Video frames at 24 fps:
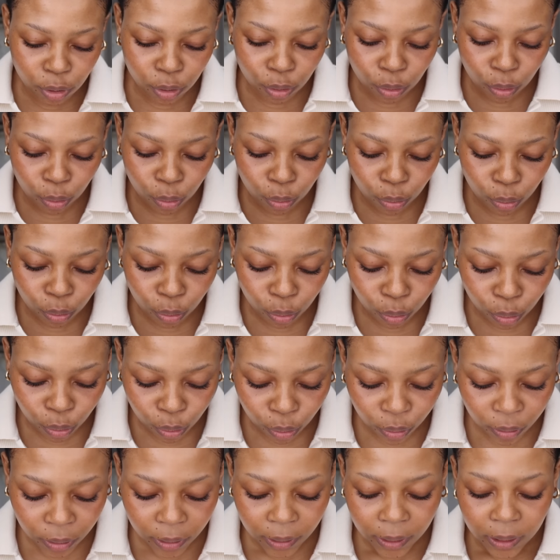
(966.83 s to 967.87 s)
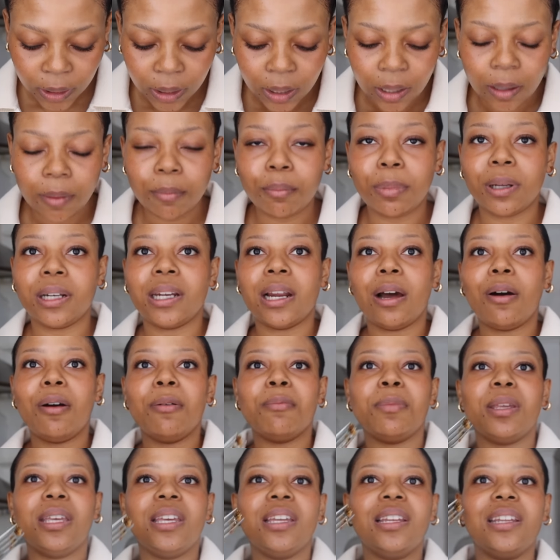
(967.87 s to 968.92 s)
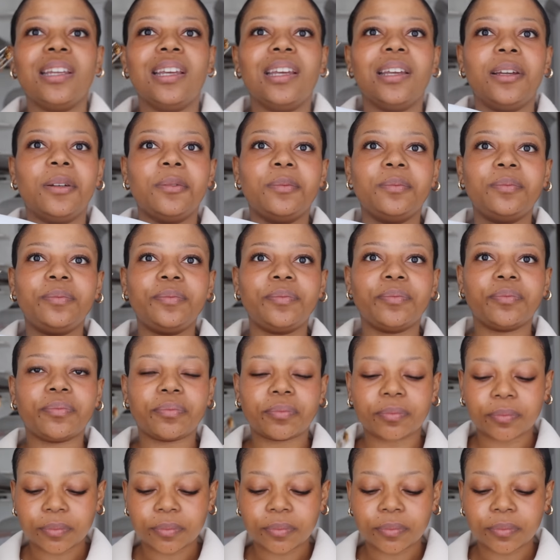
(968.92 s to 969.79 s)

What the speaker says: school. But now I'm eating.